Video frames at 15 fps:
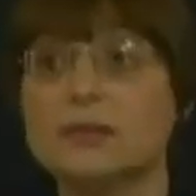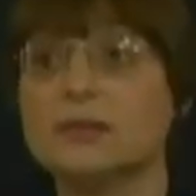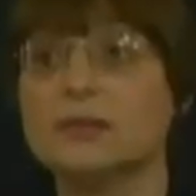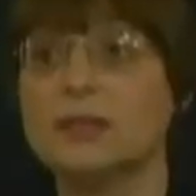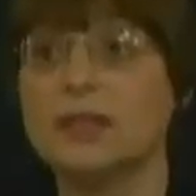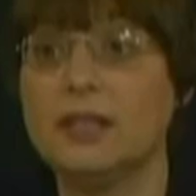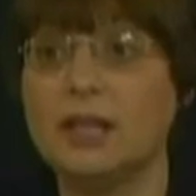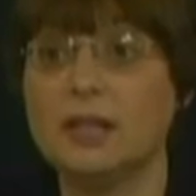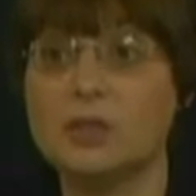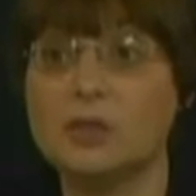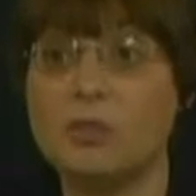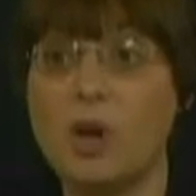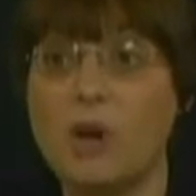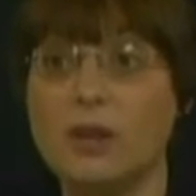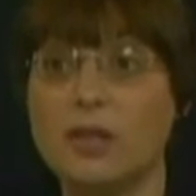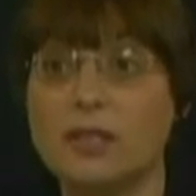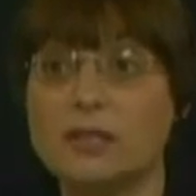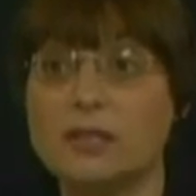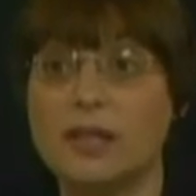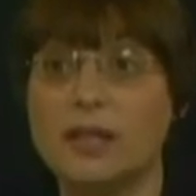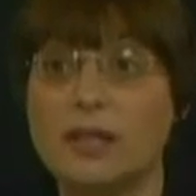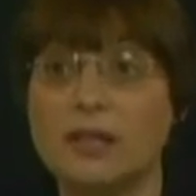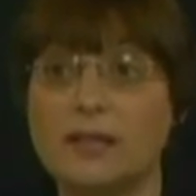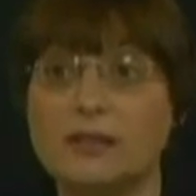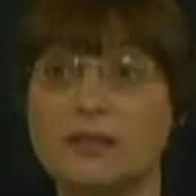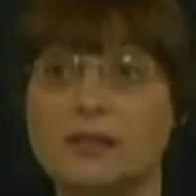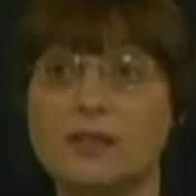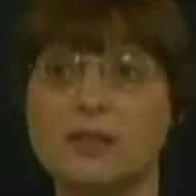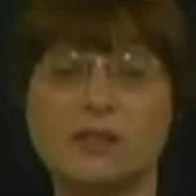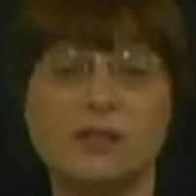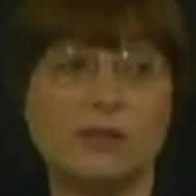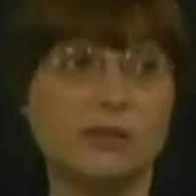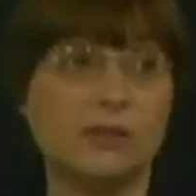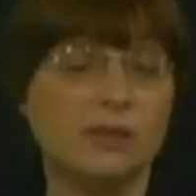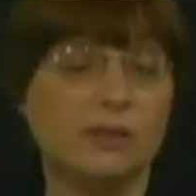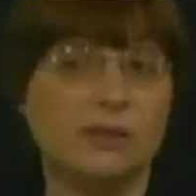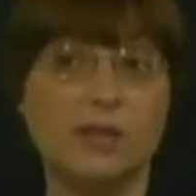an English poet, and there's also